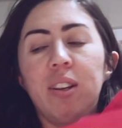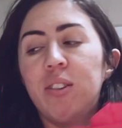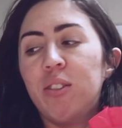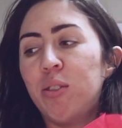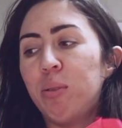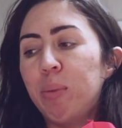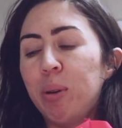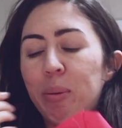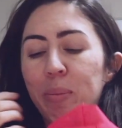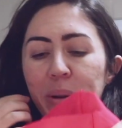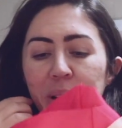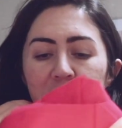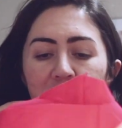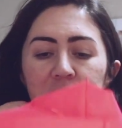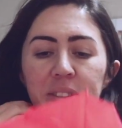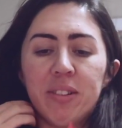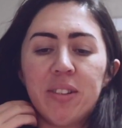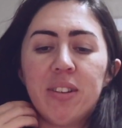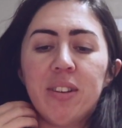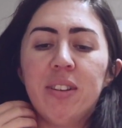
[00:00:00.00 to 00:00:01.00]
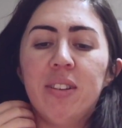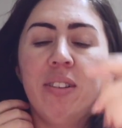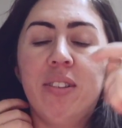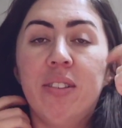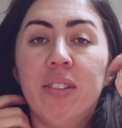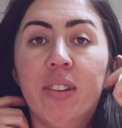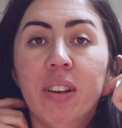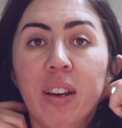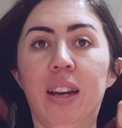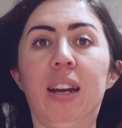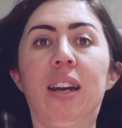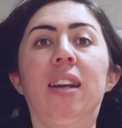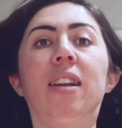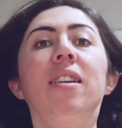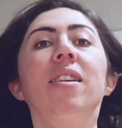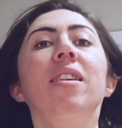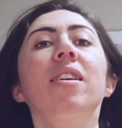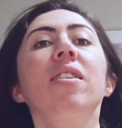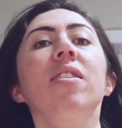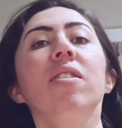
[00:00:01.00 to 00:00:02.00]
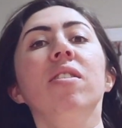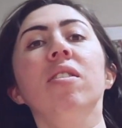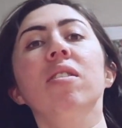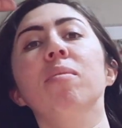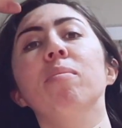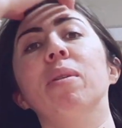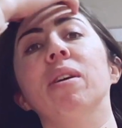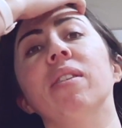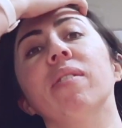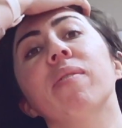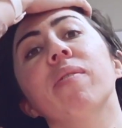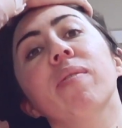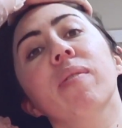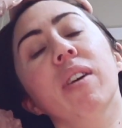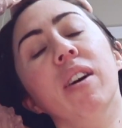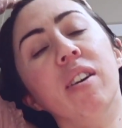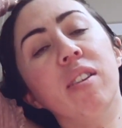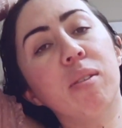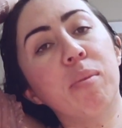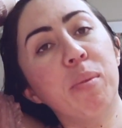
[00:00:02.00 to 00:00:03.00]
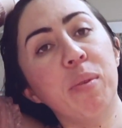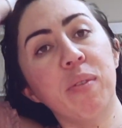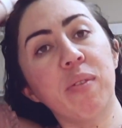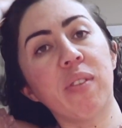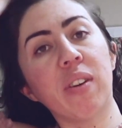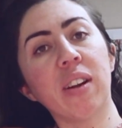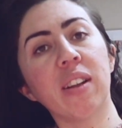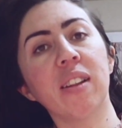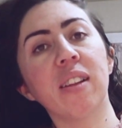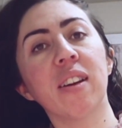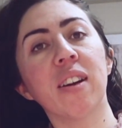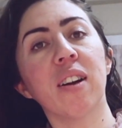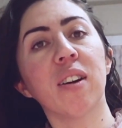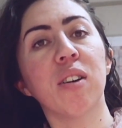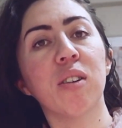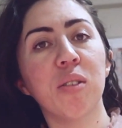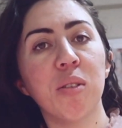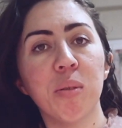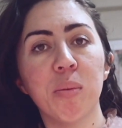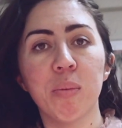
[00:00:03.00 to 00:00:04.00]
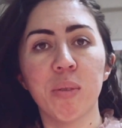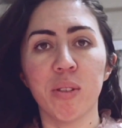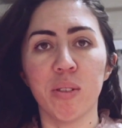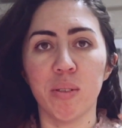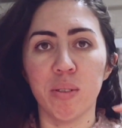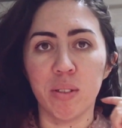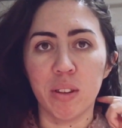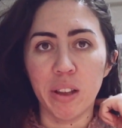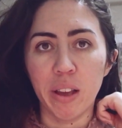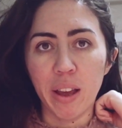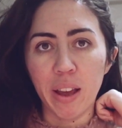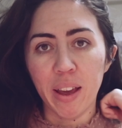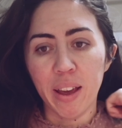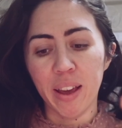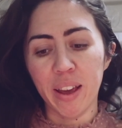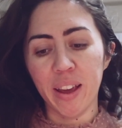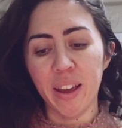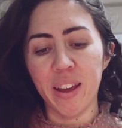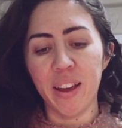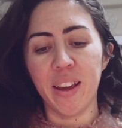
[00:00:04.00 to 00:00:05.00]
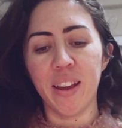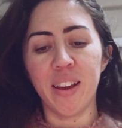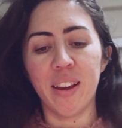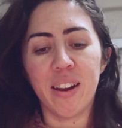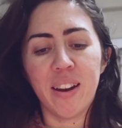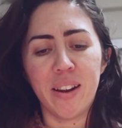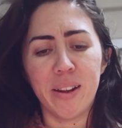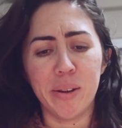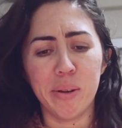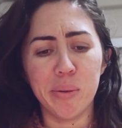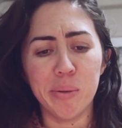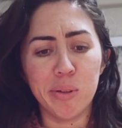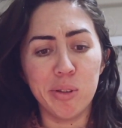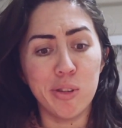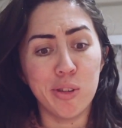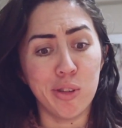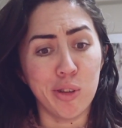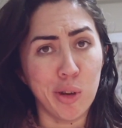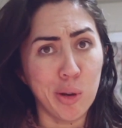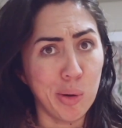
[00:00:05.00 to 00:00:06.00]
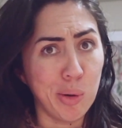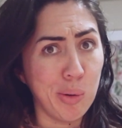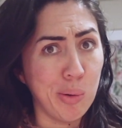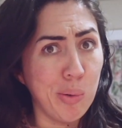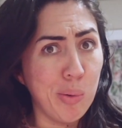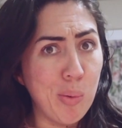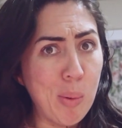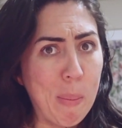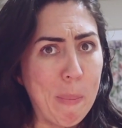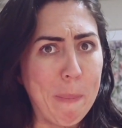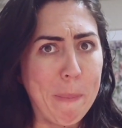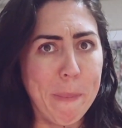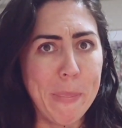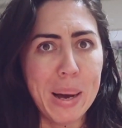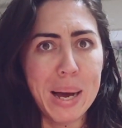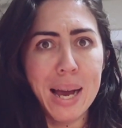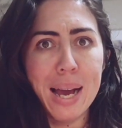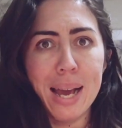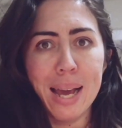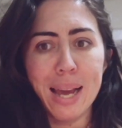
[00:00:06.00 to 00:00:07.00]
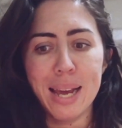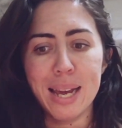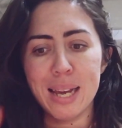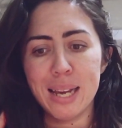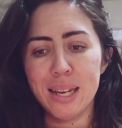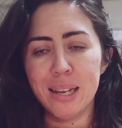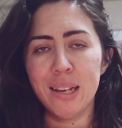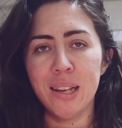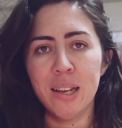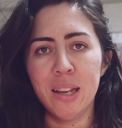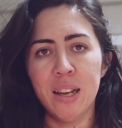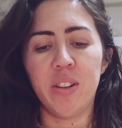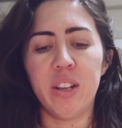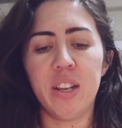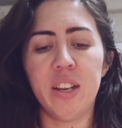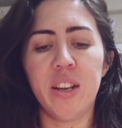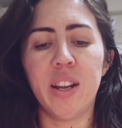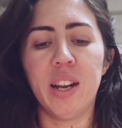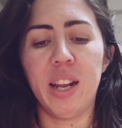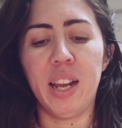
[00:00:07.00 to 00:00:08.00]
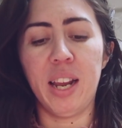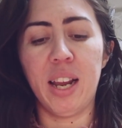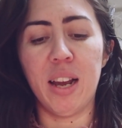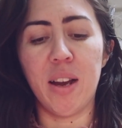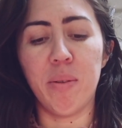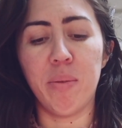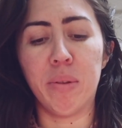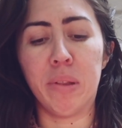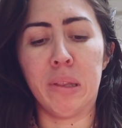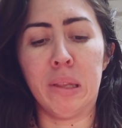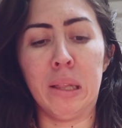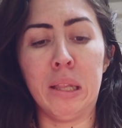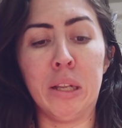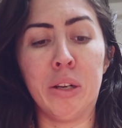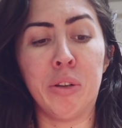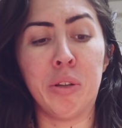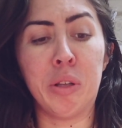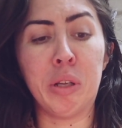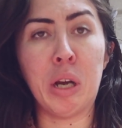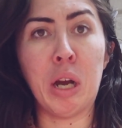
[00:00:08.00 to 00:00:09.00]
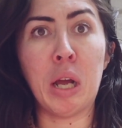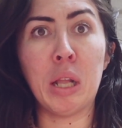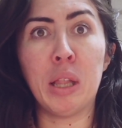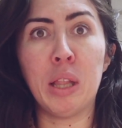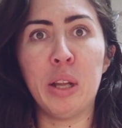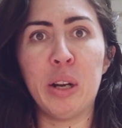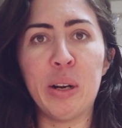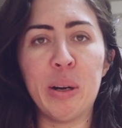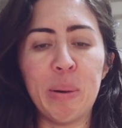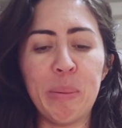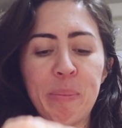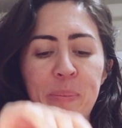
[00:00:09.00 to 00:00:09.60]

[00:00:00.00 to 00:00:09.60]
So many breaks because I had dinner. My husband finally got home, so I was like, hey, can I go sew? Bye. So that he could hang out with the little toddler.